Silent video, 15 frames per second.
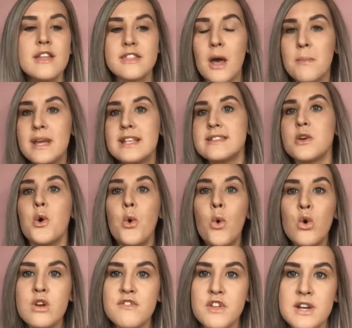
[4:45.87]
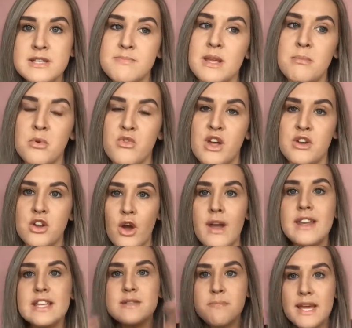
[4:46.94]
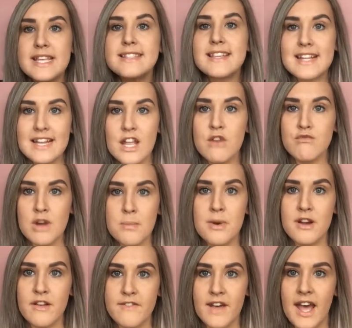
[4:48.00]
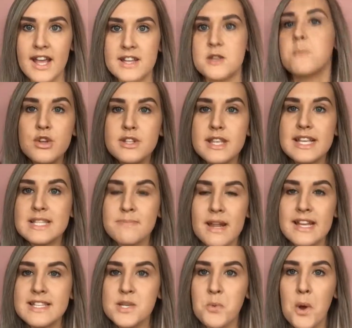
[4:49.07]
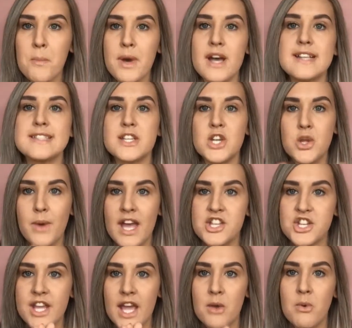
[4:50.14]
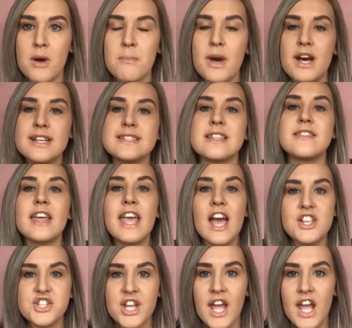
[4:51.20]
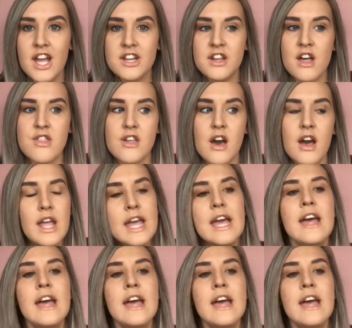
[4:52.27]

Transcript: That means that all of those people then know. And it's basically a ripple effect. You explain to one person, you educate one person, they educate another.